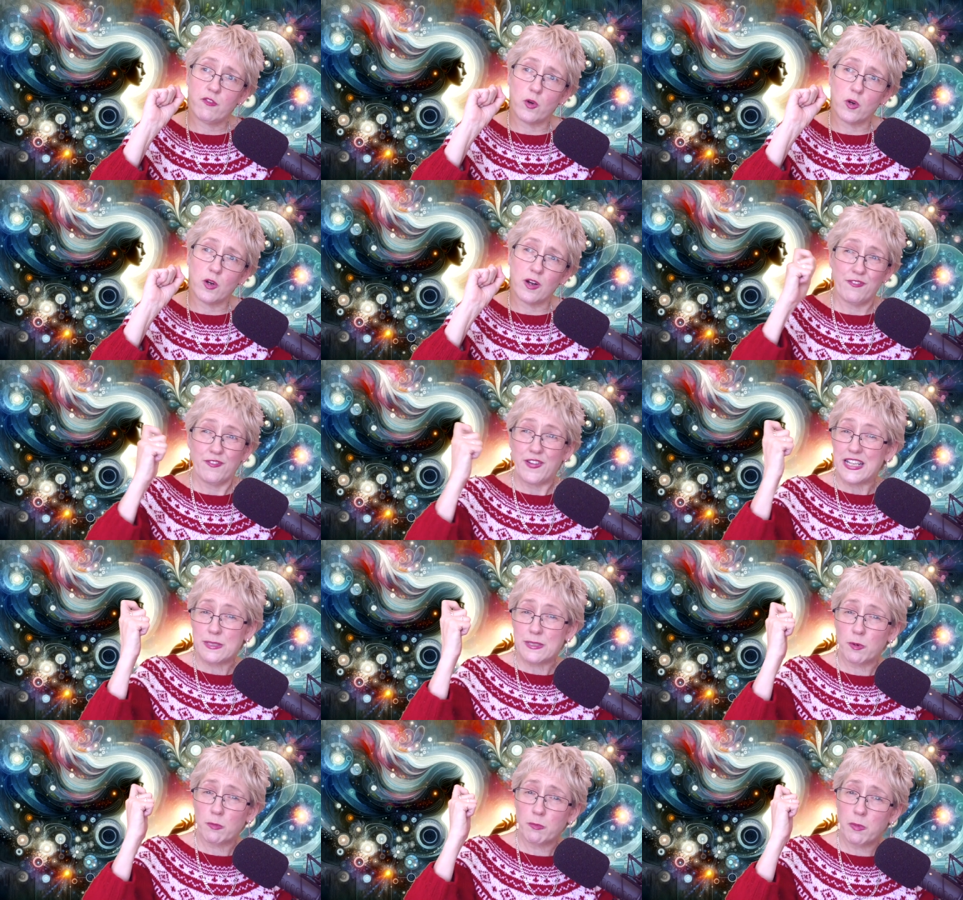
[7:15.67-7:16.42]
for a
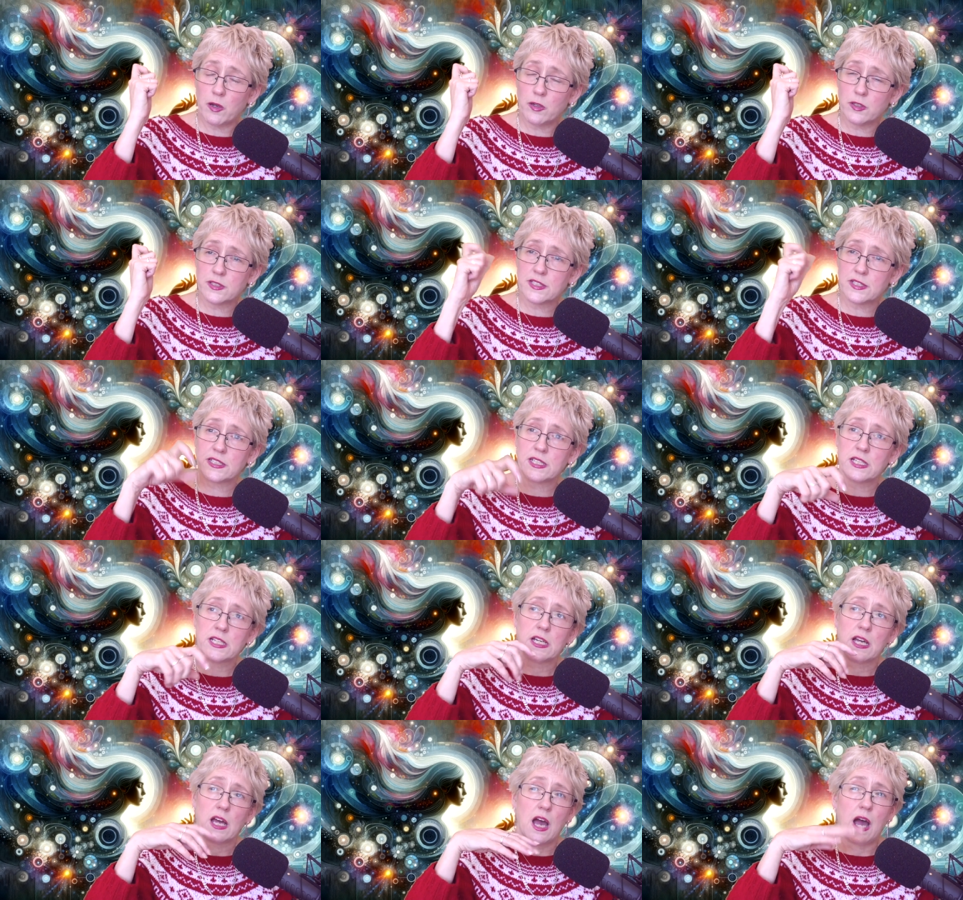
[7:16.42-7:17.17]
Facebook
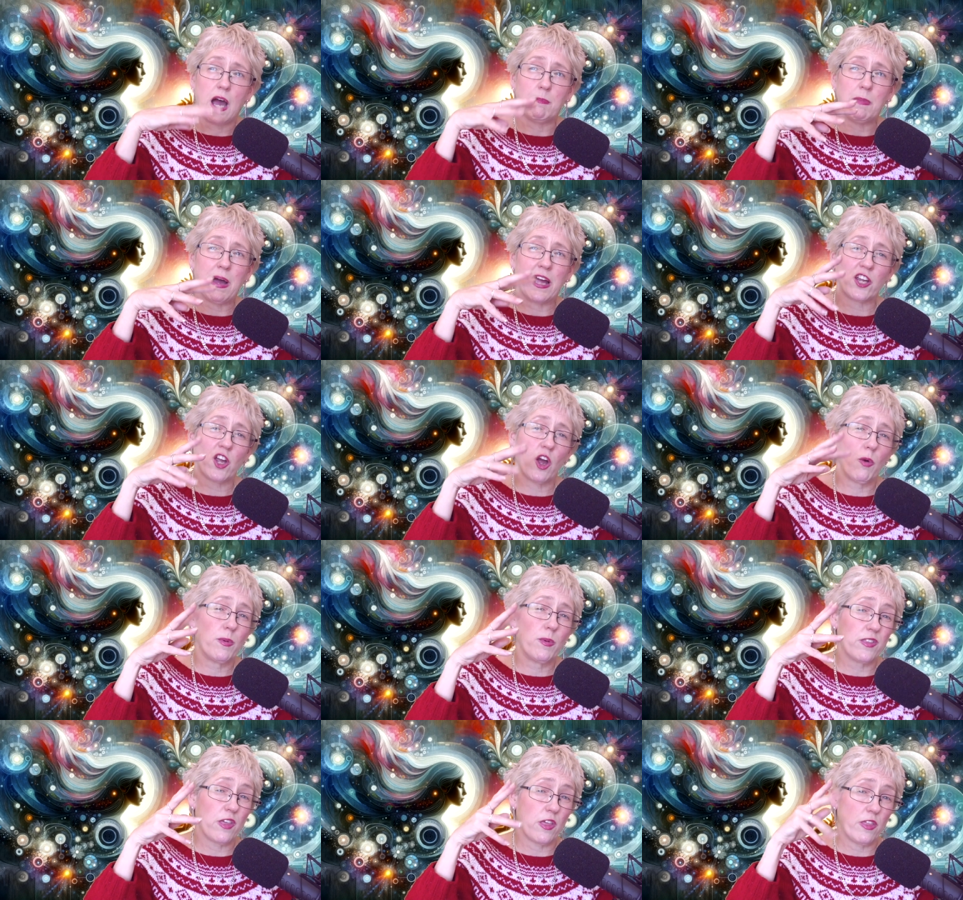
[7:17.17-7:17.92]
post, I might
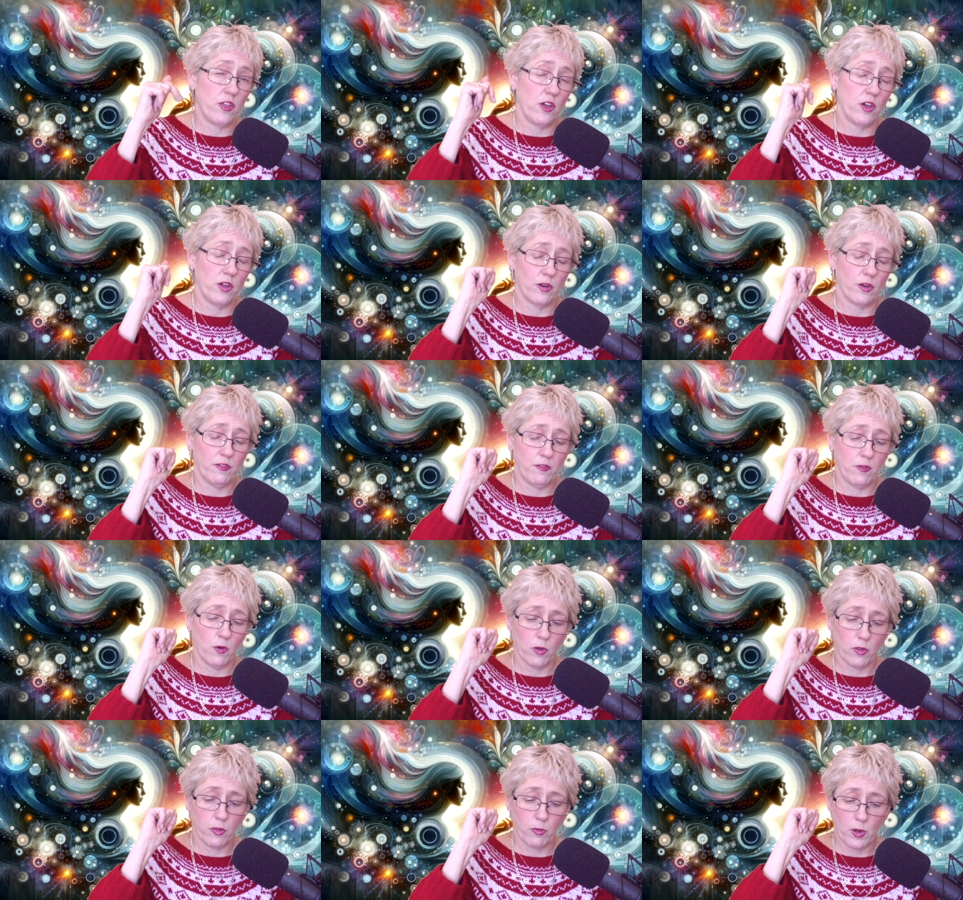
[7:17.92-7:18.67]
go with the 3rd
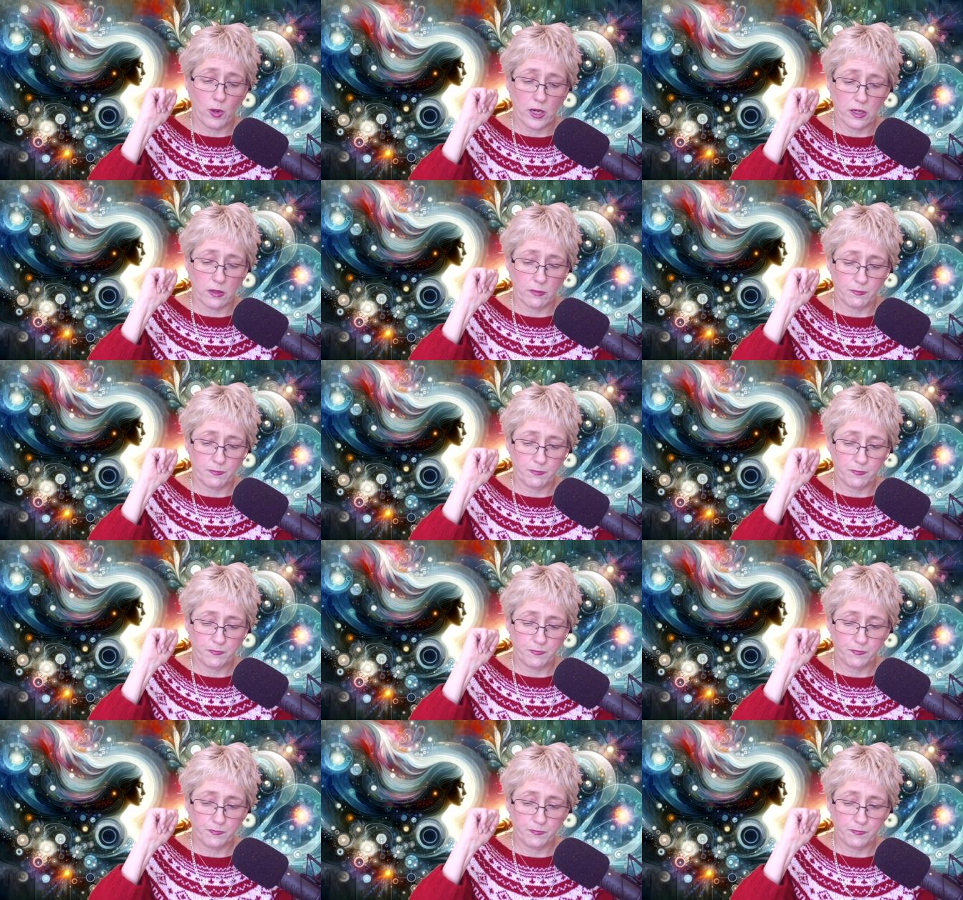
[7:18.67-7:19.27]
or 4th one.